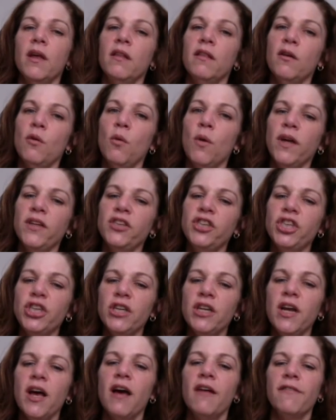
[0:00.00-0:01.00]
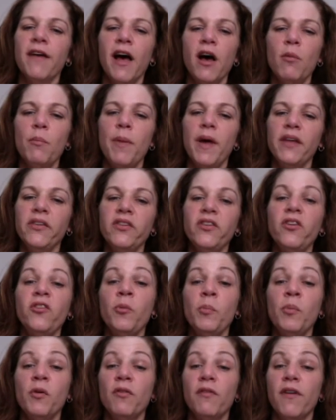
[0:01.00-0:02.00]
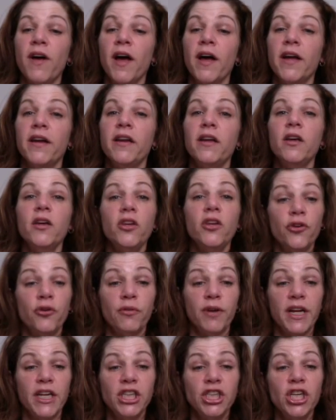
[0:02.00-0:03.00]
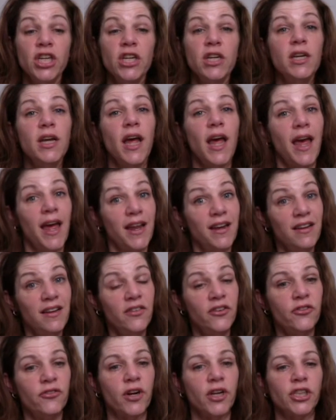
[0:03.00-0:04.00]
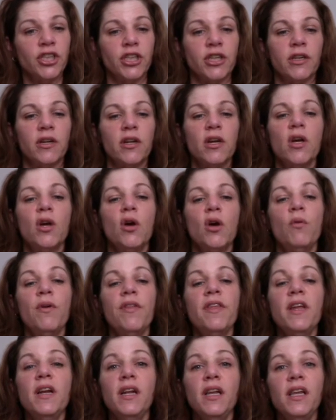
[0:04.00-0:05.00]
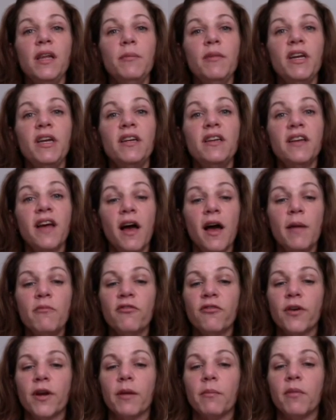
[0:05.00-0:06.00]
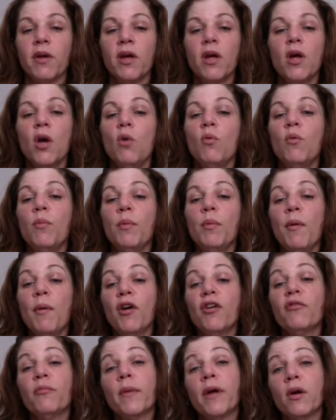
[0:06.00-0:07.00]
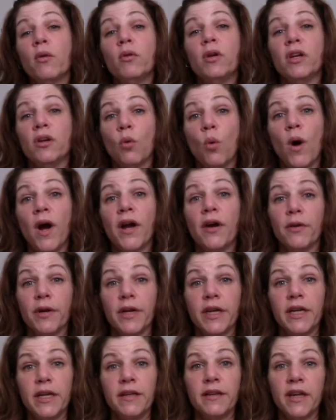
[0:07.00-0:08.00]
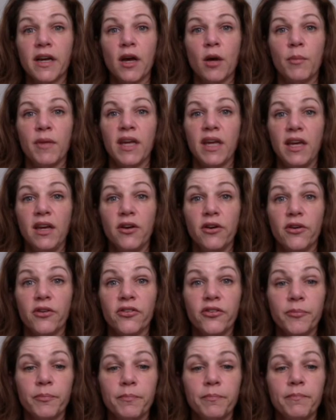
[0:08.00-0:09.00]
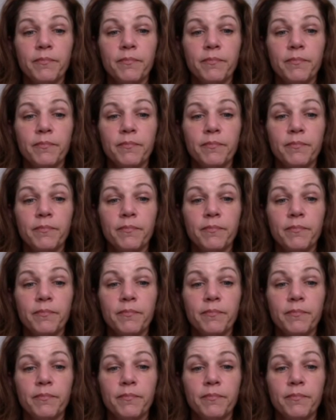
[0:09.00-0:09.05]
The question of how best to provide curation and instruction within a limited time frame will be part of my own inquiry in the coming years.